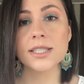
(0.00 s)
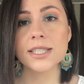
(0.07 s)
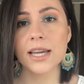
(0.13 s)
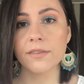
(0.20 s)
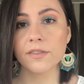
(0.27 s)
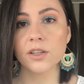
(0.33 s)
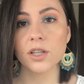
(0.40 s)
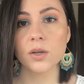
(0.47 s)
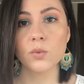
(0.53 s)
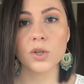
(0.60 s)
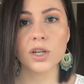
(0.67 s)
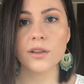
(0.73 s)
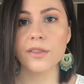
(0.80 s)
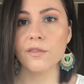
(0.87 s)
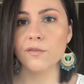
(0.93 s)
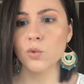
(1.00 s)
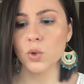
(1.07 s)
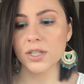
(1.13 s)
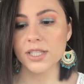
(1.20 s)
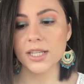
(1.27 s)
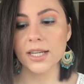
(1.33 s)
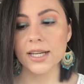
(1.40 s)
definitely worth
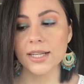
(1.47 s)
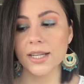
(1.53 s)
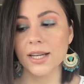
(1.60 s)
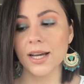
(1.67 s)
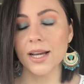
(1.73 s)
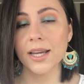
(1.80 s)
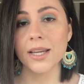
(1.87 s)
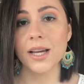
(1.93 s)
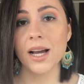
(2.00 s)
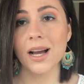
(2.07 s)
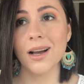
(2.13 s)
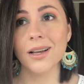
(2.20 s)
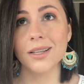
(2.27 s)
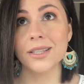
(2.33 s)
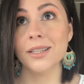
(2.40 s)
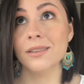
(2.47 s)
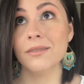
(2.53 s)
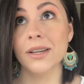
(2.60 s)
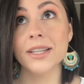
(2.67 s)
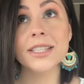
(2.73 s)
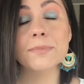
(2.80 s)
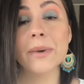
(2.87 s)
$14.99.
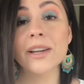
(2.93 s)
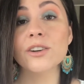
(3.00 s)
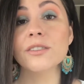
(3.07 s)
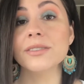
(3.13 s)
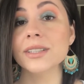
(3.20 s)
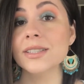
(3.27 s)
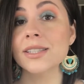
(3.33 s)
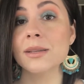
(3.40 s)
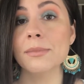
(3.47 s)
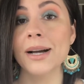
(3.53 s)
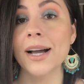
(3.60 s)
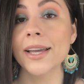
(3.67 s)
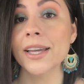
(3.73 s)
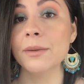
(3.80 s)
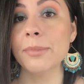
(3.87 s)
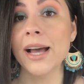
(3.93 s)
It's better than some high-end